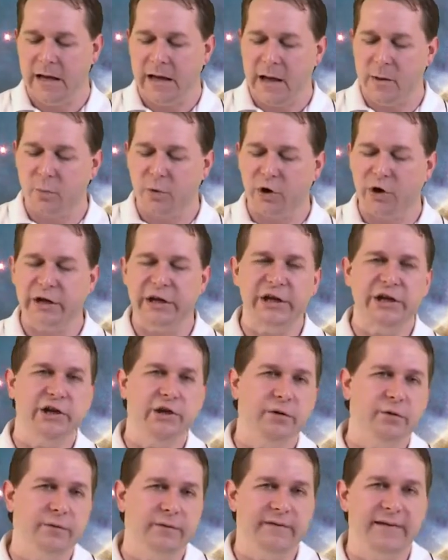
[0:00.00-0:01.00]
And we're going to
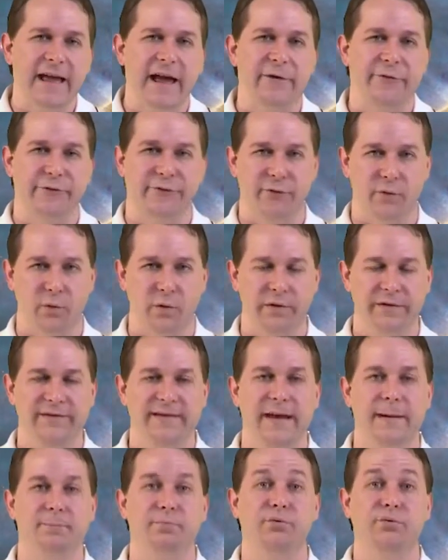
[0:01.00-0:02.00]
use that force,
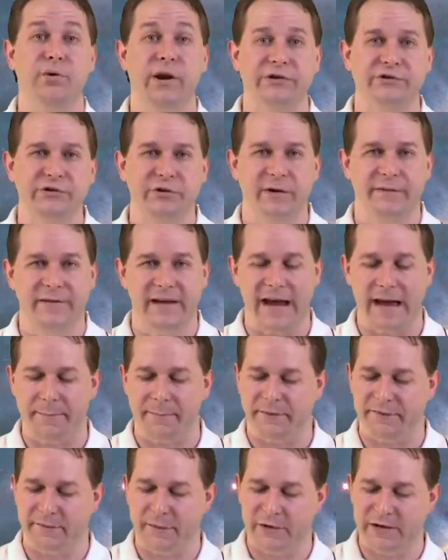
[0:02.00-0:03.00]
that pressure of the
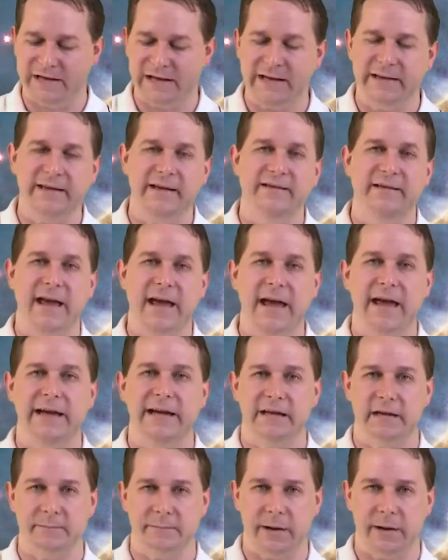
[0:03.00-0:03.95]
atmosphere, to get this egg in the